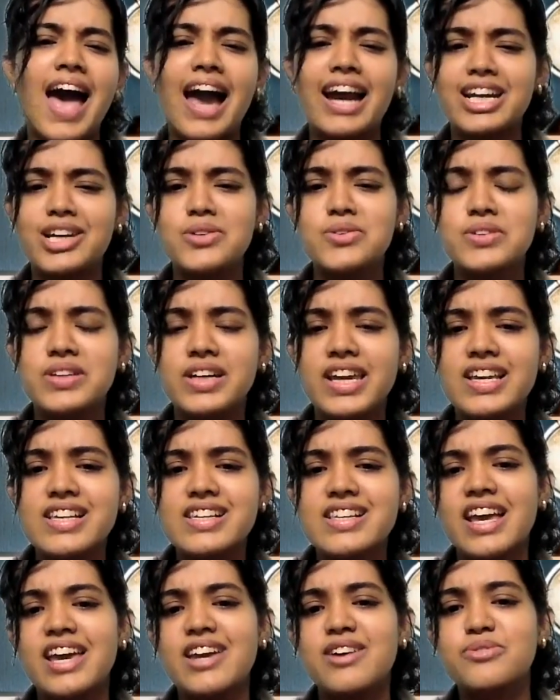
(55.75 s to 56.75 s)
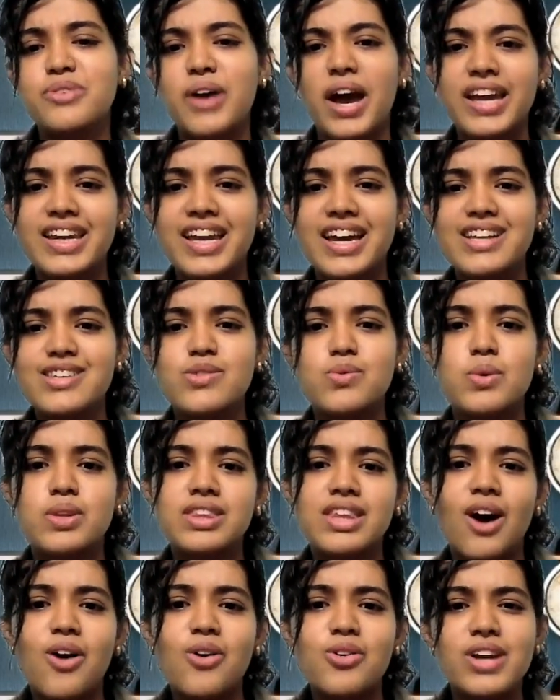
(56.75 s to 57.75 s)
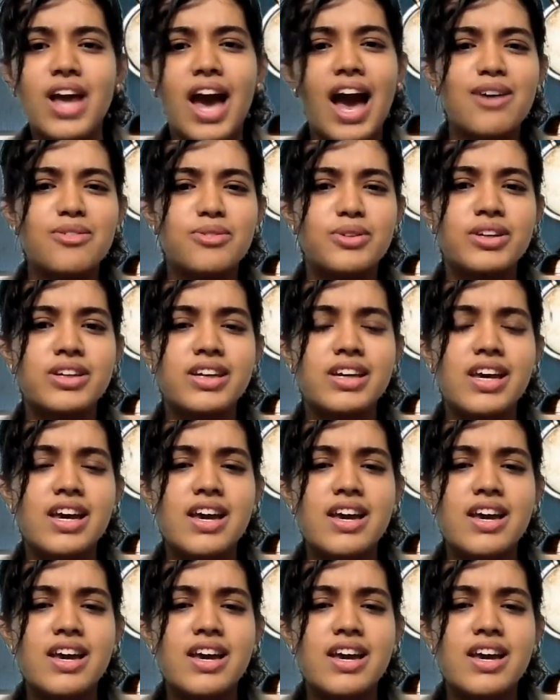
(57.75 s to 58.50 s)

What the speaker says: activities like finance without having